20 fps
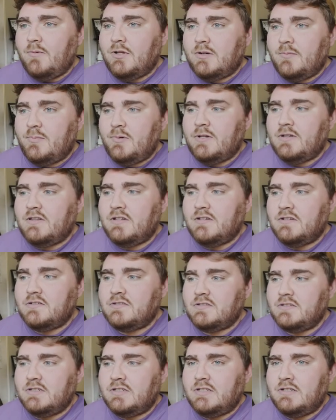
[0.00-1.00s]
gonna put
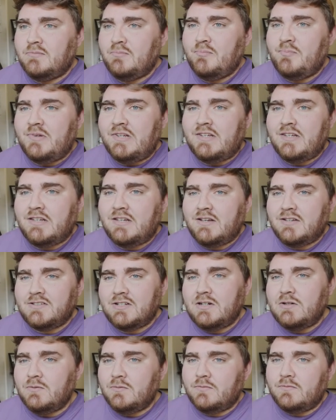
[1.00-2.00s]
this in B because I
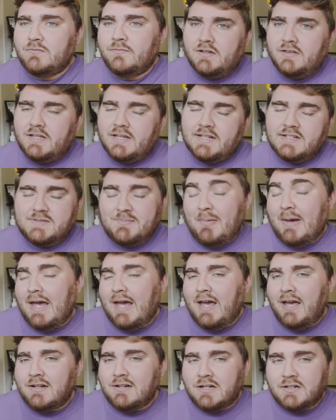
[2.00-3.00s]
don't think it's
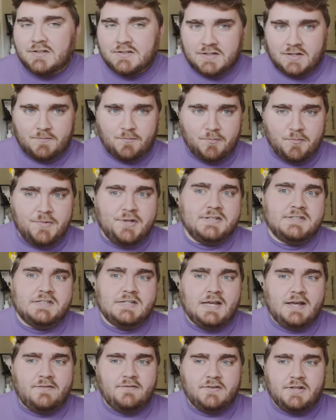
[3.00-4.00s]
bad. I just miss
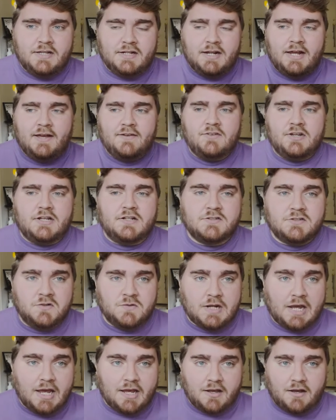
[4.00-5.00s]
have it having its
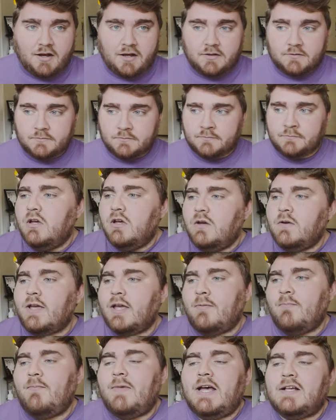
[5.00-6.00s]
own icon.
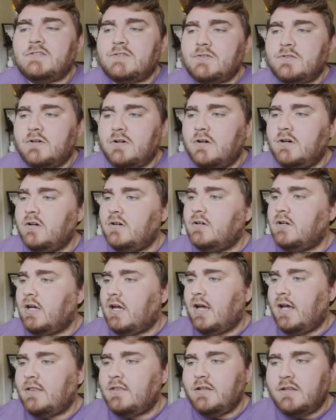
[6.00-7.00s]
Okay, MasterCard,
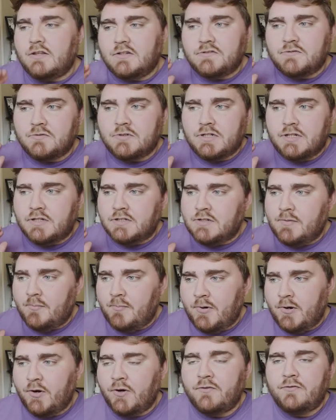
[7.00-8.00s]
I think this one is a
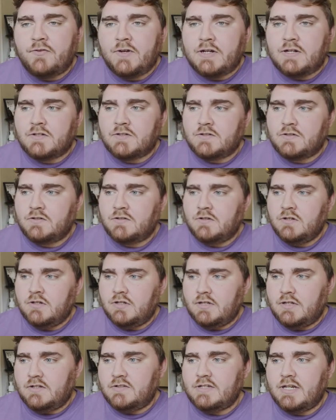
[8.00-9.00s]
perfect
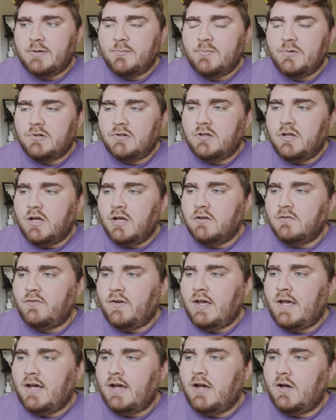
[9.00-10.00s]
example of
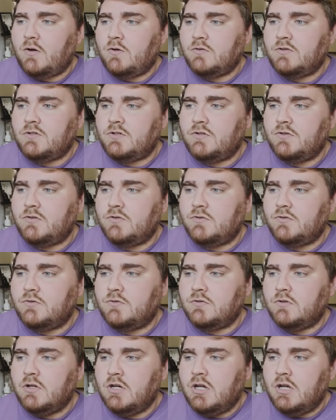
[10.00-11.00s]
how
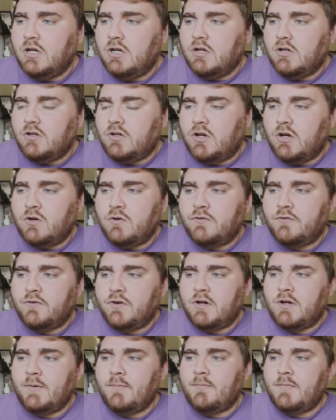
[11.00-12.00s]
to go
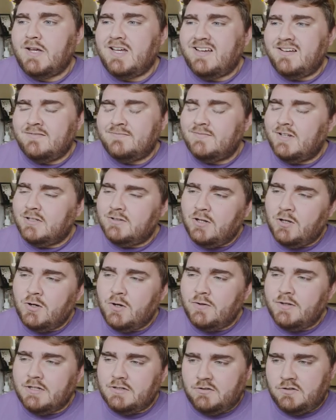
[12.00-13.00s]
from a, a
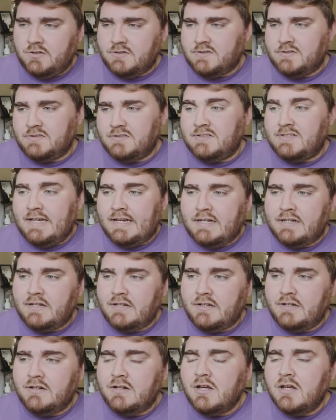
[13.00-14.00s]
logo that looks
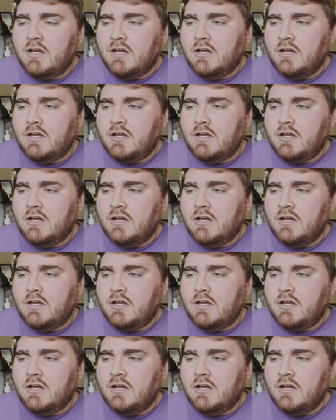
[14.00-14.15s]
dated